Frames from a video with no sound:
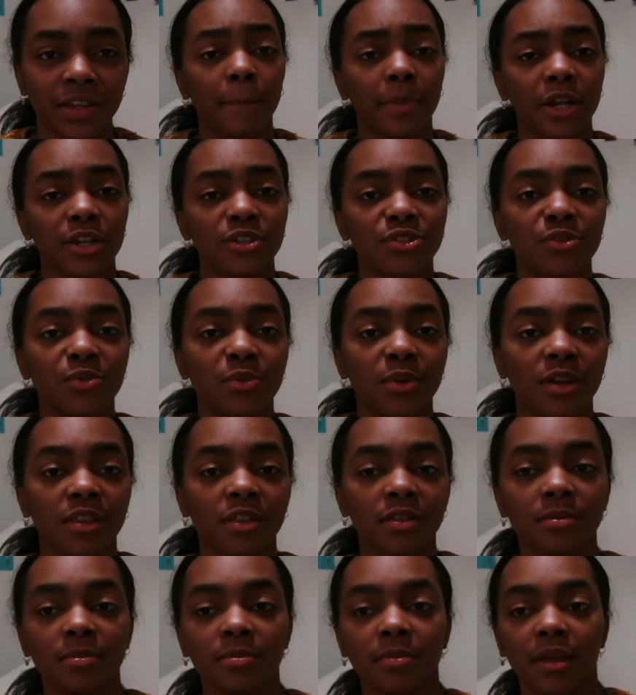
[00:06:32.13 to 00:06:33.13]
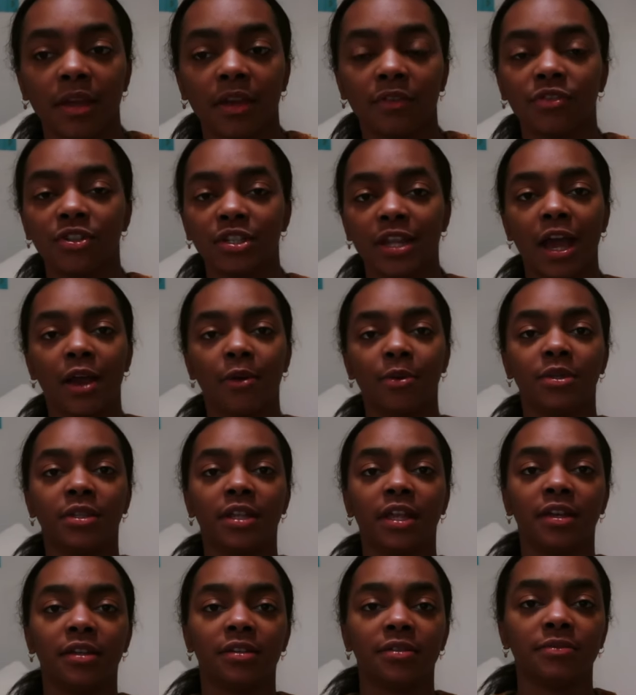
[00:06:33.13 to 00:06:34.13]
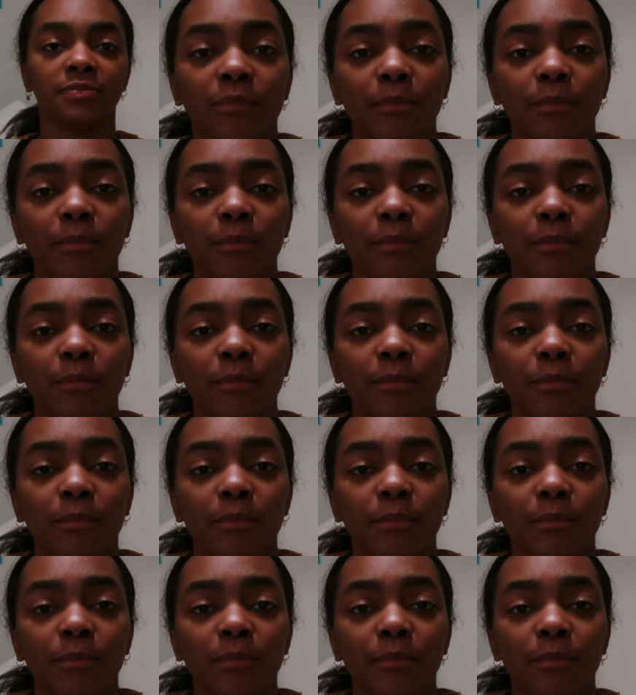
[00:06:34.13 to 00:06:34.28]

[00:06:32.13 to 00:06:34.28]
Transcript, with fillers: but I do wear them every now and then,